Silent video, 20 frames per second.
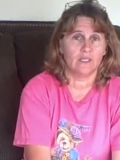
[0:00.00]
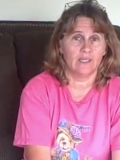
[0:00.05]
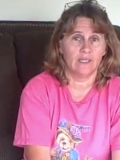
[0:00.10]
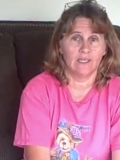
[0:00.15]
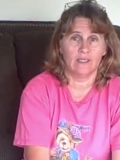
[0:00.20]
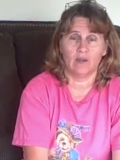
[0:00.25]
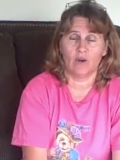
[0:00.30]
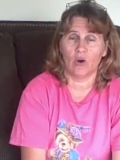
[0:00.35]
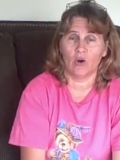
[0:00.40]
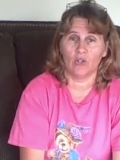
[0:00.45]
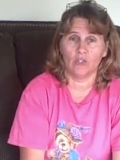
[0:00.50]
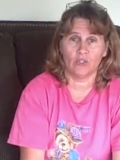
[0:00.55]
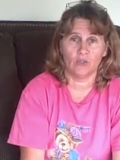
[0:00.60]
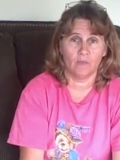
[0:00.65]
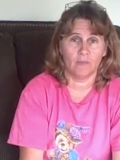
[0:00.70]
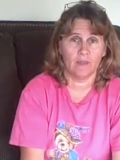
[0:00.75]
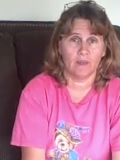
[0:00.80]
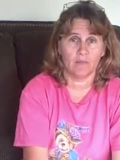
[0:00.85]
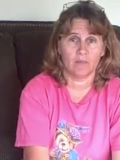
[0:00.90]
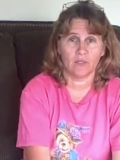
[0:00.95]
uh, all
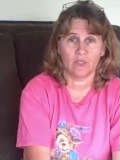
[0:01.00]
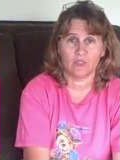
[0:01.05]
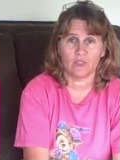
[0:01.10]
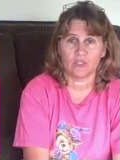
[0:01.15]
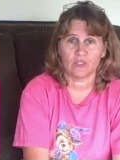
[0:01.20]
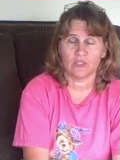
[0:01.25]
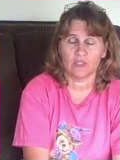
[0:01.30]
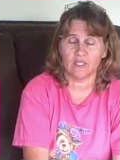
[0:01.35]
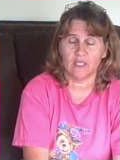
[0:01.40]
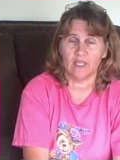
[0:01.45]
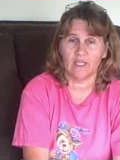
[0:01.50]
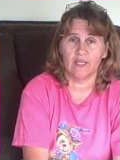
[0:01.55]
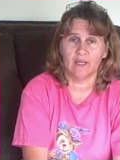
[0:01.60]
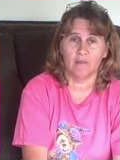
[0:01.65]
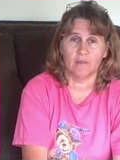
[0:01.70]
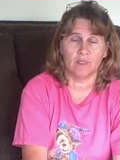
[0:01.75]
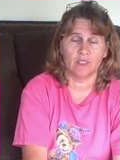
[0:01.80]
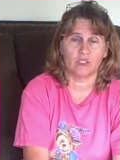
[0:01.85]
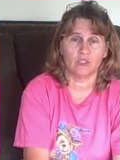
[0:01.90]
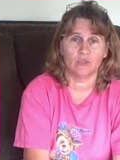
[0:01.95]
you members,
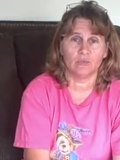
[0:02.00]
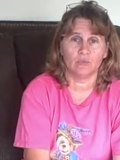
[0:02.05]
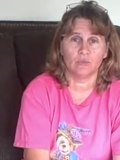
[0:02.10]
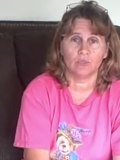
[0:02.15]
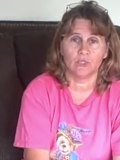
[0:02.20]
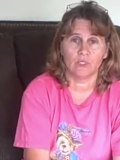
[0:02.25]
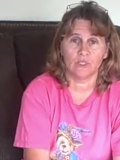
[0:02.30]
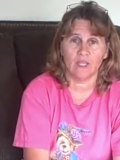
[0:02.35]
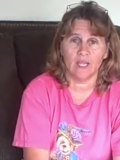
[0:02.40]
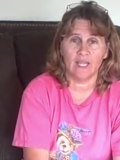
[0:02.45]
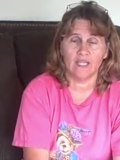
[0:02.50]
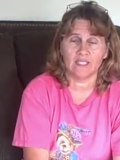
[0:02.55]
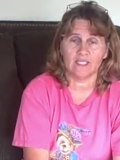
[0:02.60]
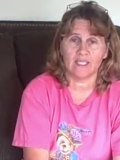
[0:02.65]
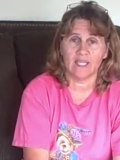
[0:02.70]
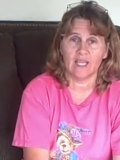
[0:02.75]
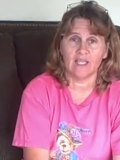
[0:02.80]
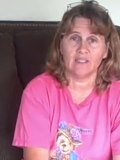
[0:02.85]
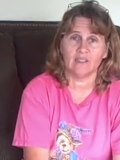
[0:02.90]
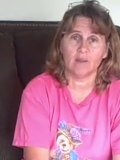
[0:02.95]
um, that you realize
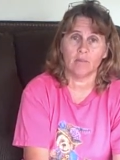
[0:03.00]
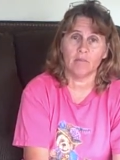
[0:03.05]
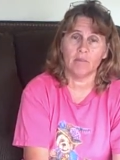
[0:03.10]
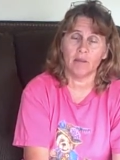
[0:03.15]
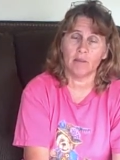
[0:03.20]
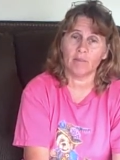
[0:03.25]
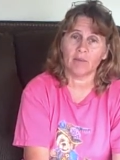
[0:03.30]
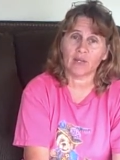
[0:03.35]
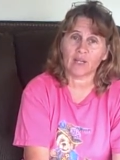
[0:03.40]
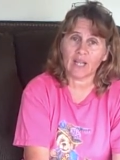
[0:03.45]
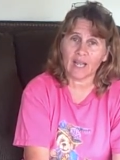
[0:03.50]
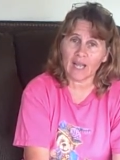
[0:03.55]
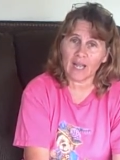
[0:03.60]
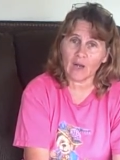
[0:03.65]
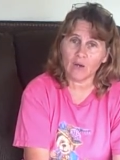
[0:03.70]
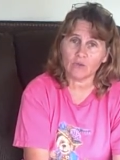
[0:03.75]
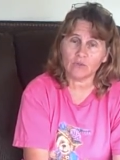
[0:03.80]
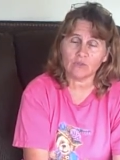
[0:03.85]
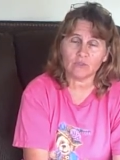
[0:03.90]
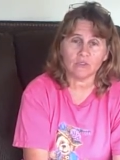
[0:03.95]
that the member
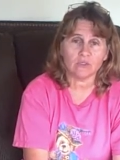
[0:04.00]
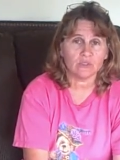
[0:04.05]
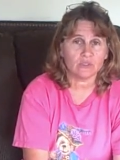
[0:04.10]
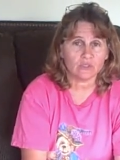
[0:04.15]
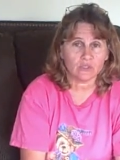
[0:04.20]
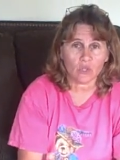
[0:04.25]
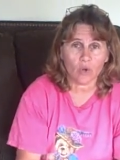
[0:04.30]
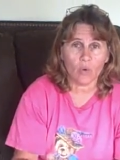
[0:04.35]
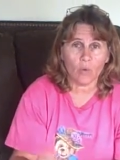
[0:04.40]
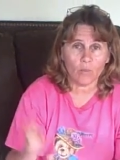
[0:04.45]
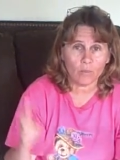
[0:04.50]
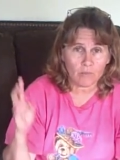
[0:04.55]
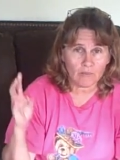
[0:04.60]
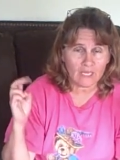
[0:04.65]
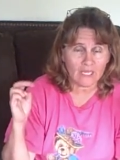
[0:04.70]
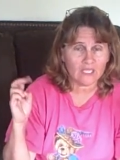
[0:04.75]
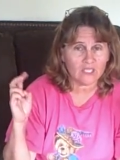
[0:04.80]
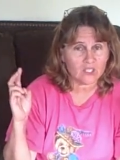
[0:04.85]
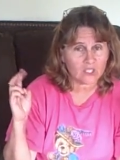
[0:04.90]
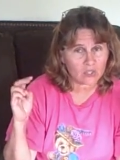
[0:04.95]
count don't
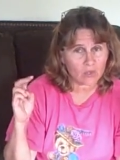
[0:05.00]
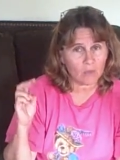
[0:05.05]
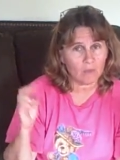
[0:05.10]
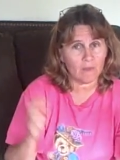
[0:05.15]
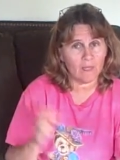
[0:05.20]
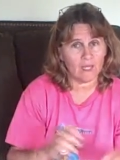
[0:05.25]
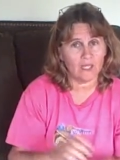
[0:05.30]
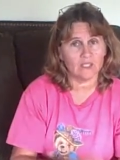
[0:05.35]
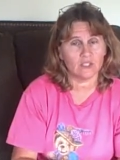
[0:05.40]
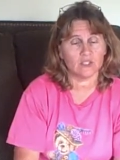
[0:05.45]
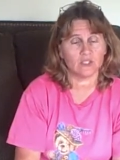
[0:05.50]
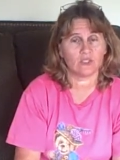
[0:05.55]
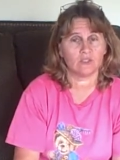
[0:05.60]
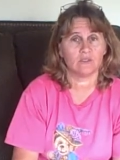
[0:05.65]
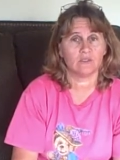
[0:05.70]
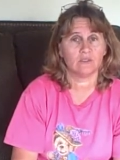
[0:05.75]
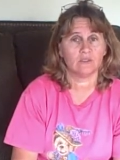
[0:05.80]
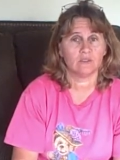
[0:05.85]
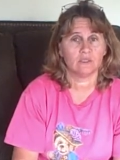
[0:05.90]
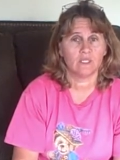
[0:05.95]
mean so
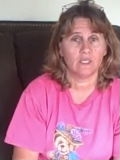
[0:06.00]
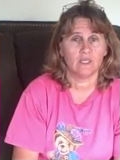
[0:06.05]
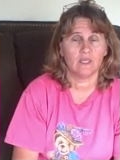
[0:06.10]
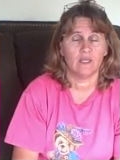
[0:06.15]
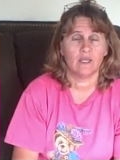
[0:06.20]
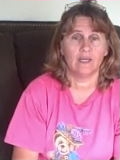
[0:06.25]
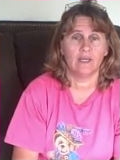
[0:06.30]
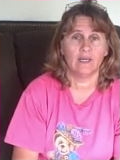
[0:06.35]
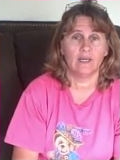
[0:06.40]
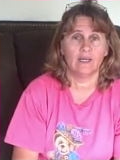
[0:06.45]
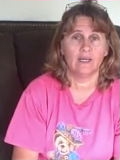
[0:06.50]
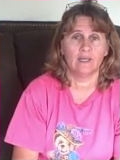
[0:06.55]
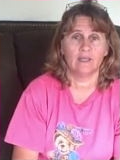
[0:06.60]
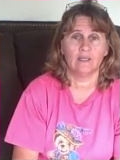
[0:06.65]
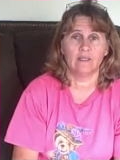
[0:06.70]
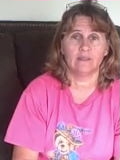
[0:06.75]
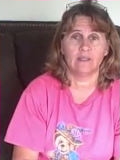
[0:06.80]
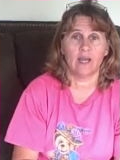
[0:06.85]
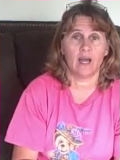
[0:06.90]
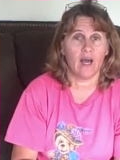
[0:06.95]
much, uh,
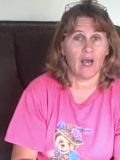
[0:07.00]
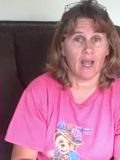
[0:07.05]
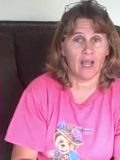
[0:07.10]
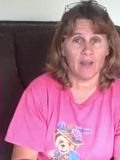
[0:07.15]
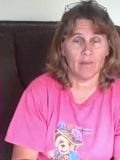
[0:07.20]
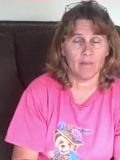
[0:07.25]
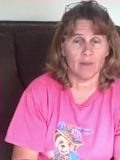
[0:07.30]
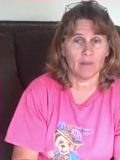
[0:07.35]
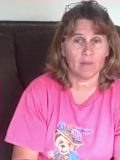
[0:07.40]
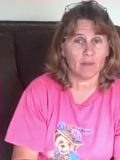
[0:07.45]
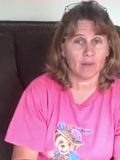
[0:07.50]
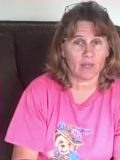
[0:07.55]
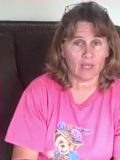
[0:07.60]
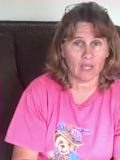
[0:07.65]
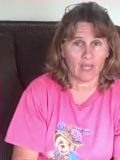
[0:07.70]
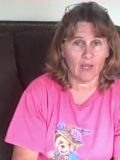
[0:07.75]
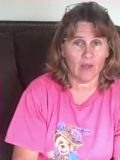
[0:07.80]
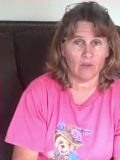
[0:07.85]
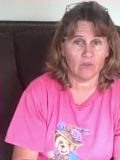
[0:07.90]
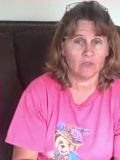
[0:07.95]
the high member
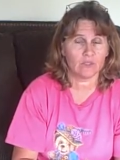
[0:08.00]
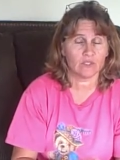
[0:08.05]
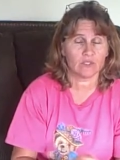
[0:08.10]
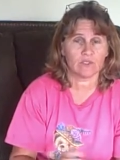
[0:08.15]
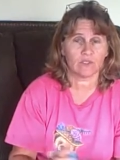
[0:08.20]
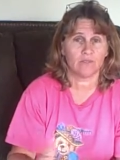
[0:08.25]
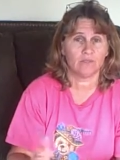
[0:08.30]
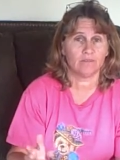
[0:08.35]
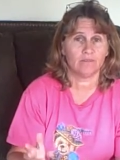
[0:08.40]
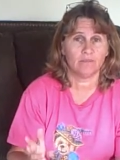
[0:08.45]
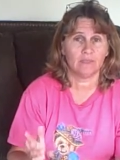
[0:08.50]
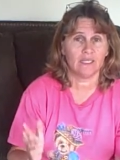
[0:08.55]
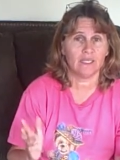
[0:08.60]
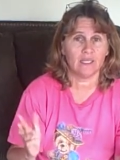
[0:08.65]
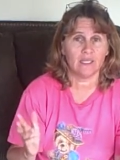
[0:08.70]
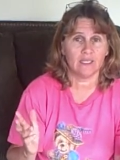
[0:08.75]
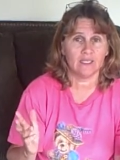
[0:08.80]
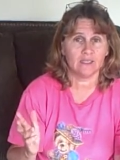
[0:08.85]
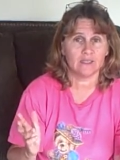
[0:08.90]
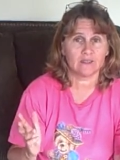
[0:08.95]
counts,
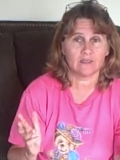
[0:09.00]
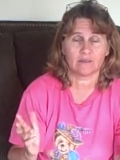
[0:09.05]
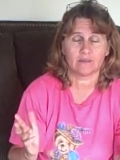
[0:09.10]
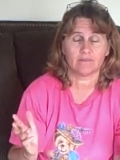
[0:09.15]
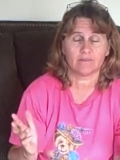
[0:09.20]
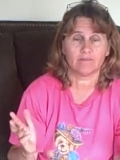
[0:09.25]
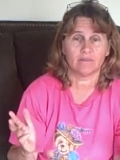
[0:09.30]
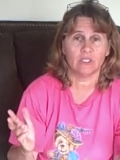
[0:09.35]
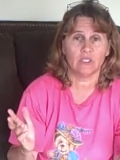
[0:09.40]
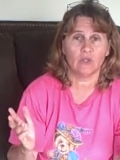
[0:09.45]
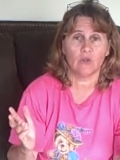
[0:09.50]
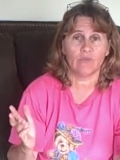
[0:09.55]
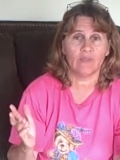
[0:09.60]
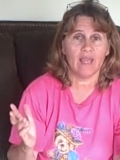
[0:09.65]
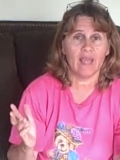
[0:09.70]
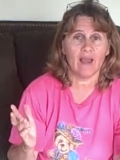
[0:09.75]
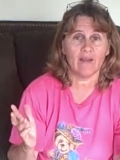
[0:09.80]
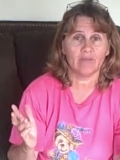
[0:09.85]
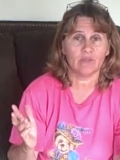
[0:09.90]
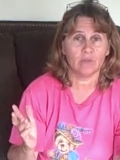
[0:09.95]
because you know,
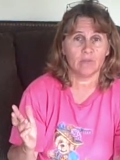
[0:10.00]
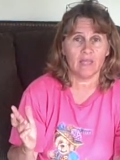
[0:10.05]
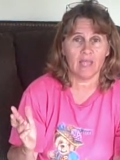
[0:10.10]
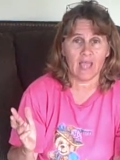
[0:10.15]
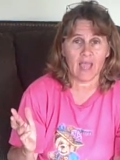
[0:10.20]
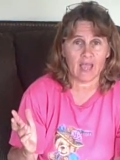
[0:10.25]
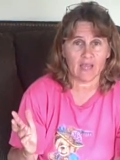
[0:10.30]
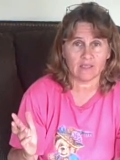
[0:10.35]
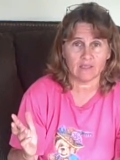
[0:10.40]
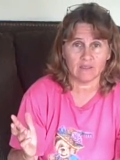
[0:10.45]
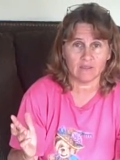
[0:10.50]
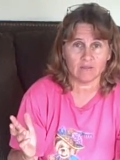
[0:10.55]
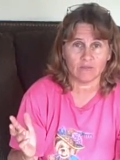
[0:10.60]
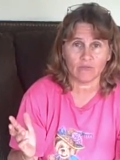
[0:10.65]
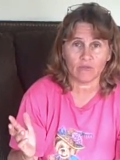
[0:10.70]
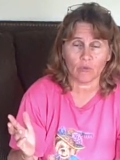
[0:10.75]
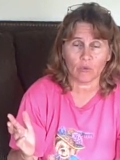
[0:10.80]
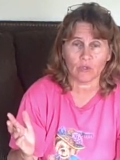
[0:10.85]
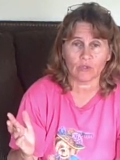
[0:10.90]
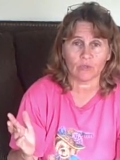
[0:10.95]
they have to be active
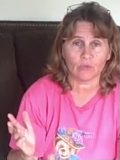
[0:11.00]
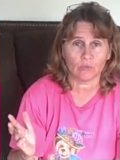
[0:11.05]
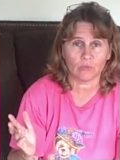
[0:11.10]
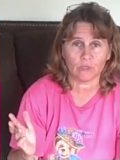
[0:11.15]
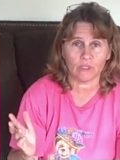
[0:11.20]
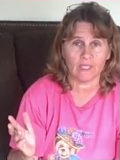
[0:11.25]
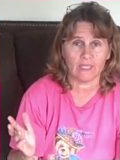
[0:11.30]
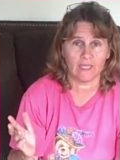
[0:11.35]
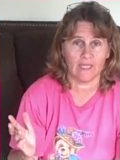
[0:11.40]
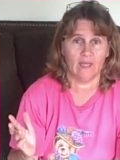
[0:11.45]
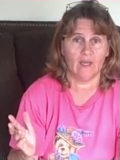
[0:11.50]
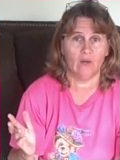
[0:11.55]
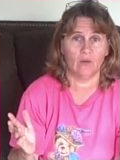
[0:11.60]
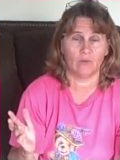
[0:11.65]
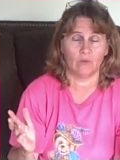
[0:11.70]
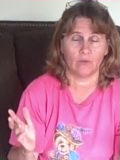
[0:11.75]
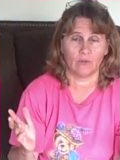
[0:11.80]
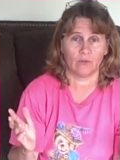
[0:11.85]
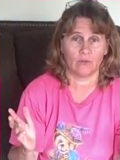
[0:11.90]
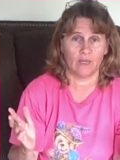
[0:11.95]
for it to really
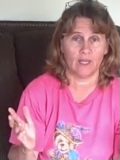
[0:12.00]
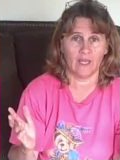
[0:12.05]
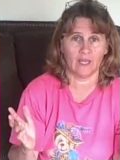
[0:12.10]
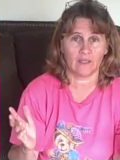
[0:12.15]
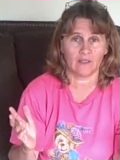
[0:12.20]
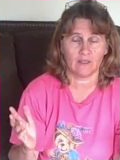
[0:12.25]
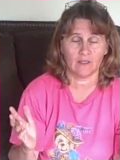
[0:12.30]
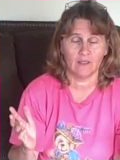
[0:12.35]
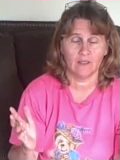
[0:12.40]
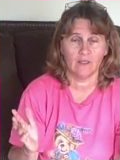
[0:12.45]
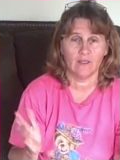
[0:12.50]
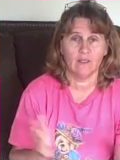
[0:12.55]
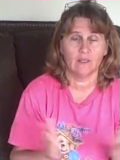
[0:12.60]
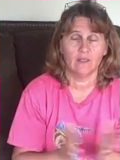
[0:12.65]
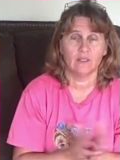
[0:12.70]
count, correct?